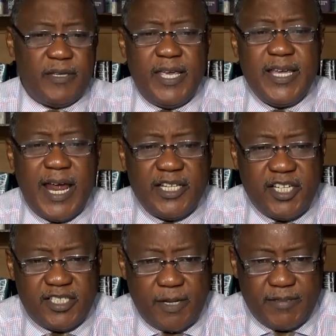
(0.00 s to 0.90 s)
in
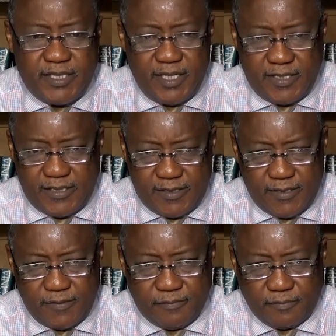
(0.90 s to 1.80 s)
galatians chapter
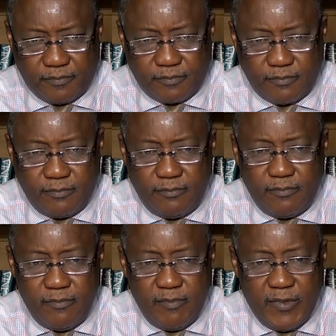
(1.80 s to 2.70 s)
6
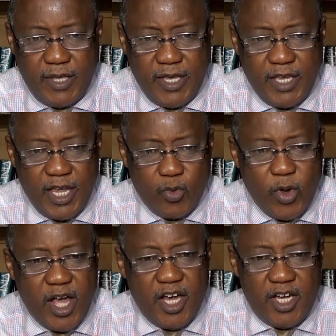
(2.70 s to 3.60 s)
again
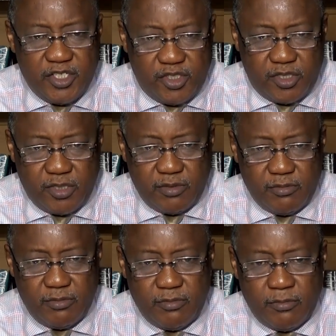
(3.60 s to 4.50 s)
we are urged
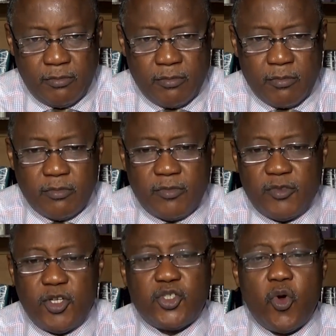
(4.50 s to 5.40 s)

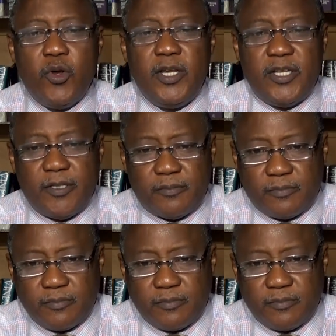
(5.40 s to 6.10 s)
not only